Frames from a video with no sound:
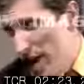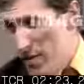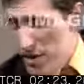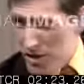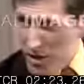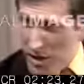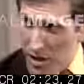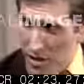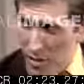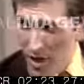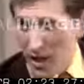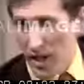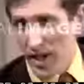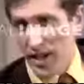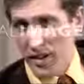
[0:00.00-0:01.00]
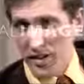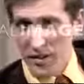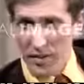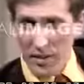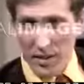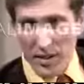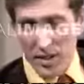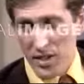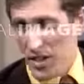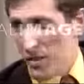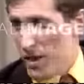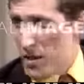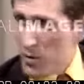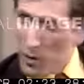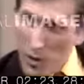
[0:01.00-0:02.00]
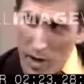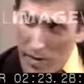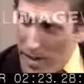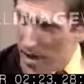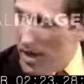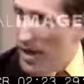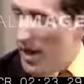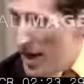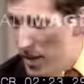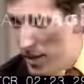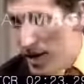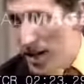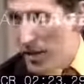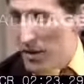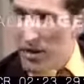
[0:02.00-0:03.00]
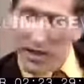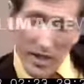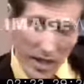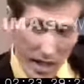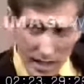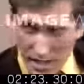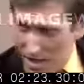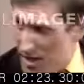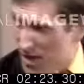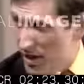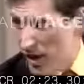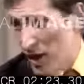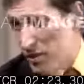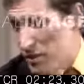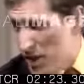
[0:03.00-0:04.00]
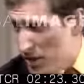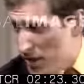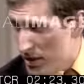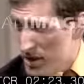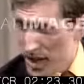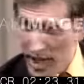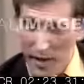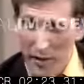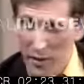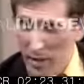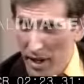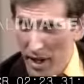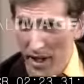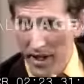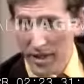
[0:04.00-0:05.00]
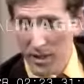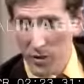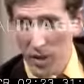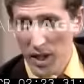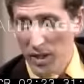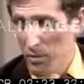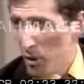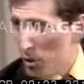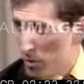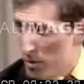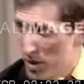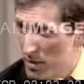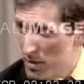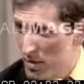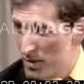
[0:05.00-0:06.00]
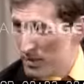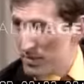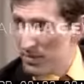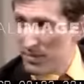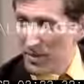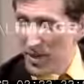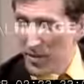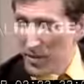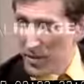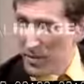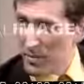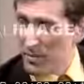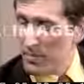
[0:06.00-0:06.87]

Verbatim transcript: amateurs. We don't have discrimination with women, anybody, kids. You know, I played when I was a kid. Everybody is welcome, old people, everyone.